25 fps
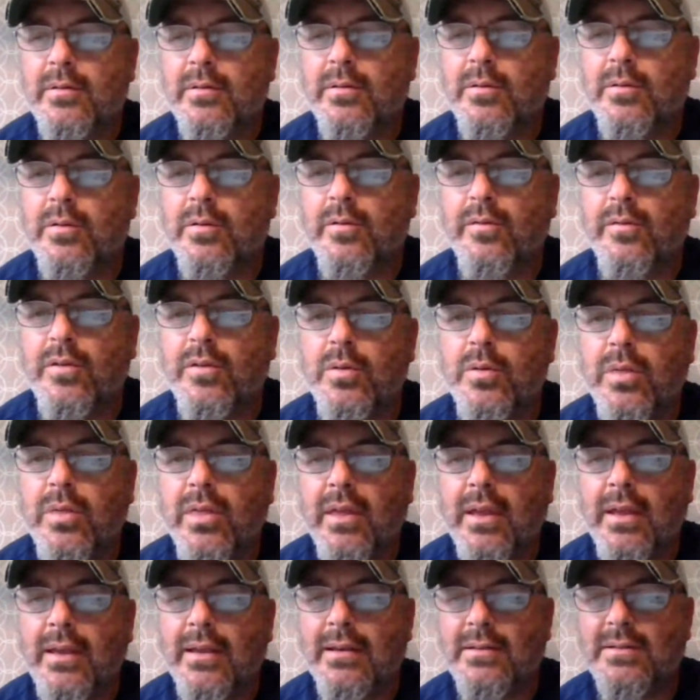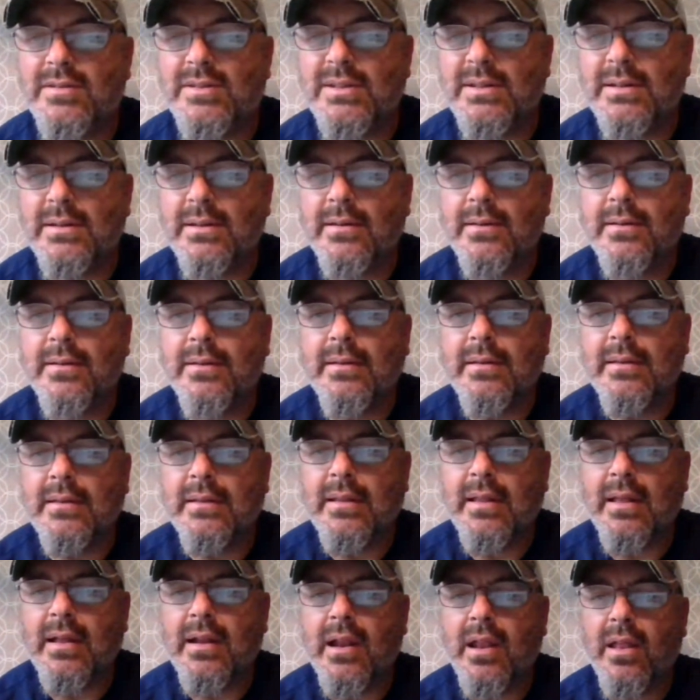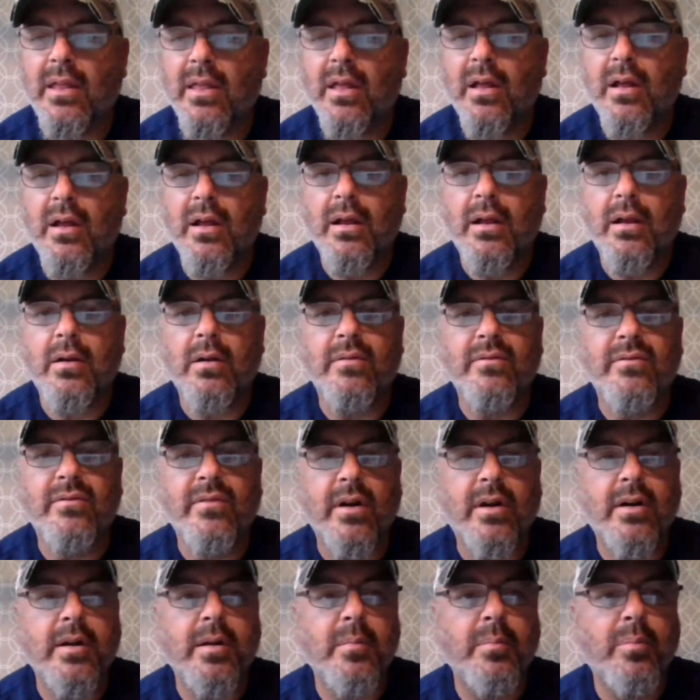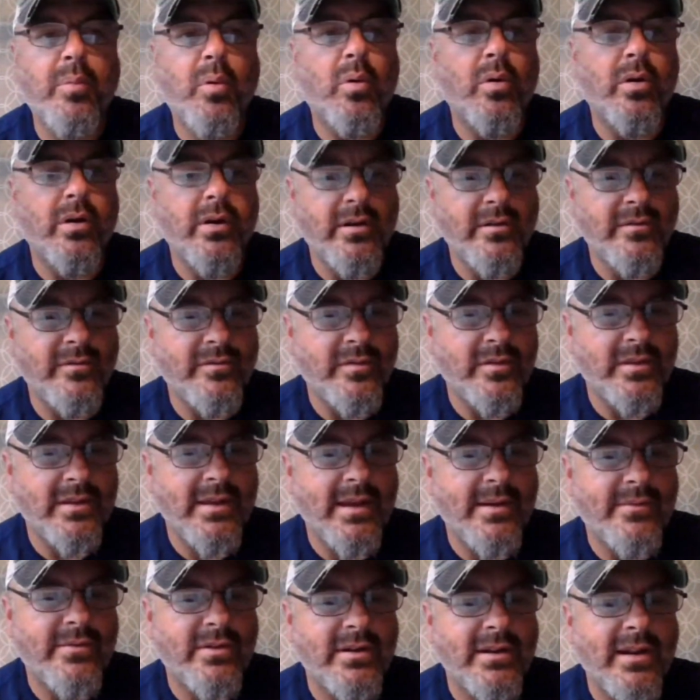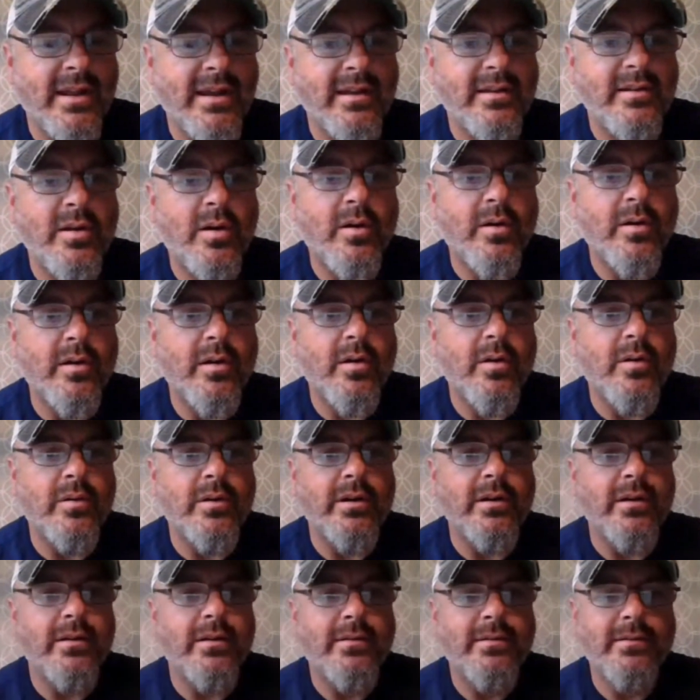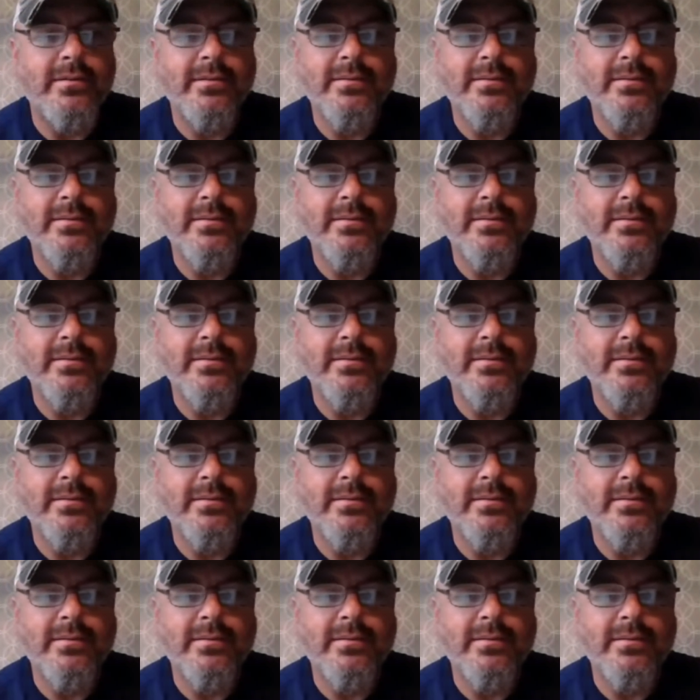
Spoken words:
through a few things that are very important for the everyday dog owner.